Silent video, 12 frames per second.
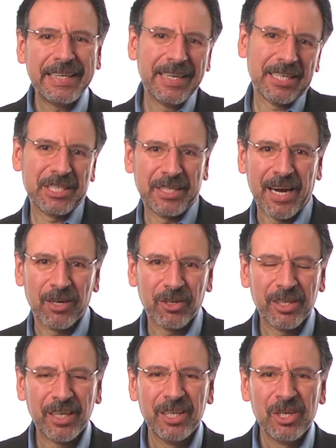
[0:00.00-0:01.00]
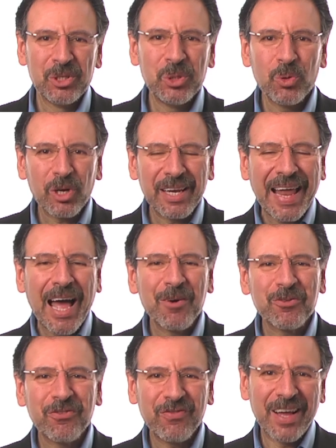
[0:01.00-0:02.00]
Kickstarter that do
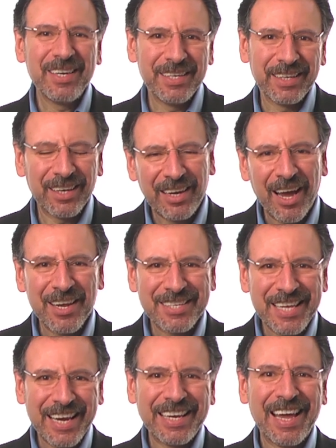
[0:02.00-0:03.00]
cloud funding allow you to take an